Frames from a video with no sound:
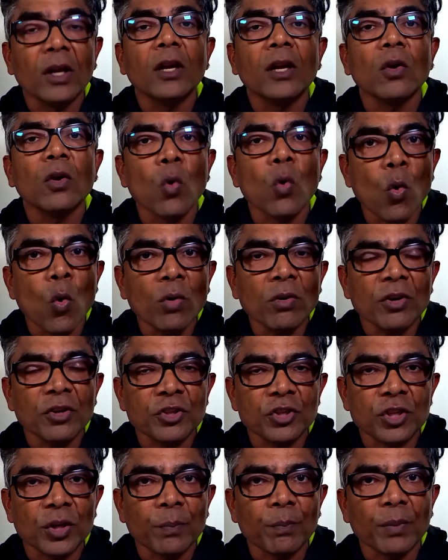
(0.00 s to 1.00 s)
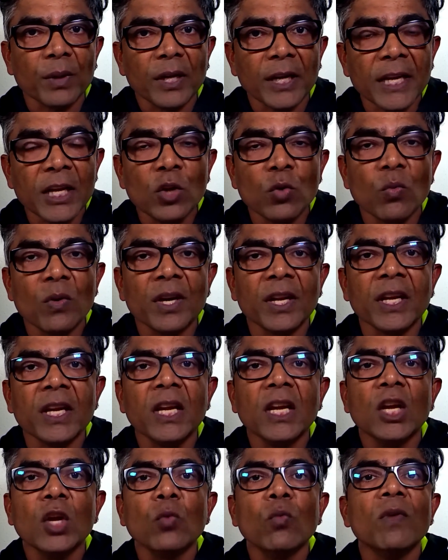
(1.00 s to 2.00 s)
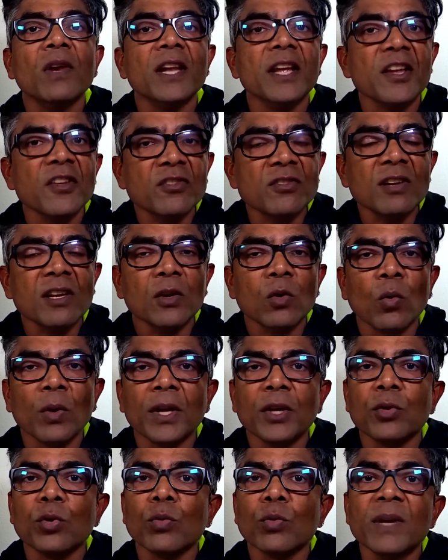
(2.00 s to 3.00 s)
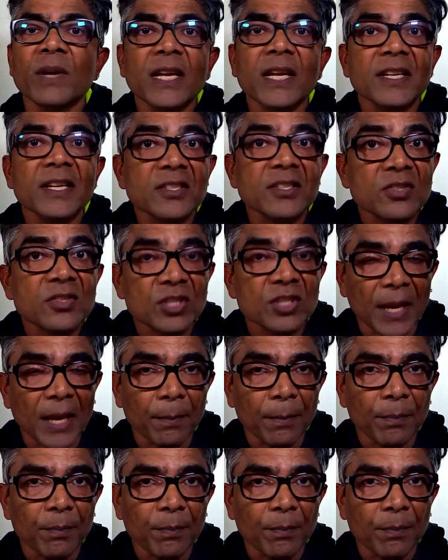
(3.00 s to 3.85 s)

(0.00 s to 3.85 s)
ownership equity will still going to be same.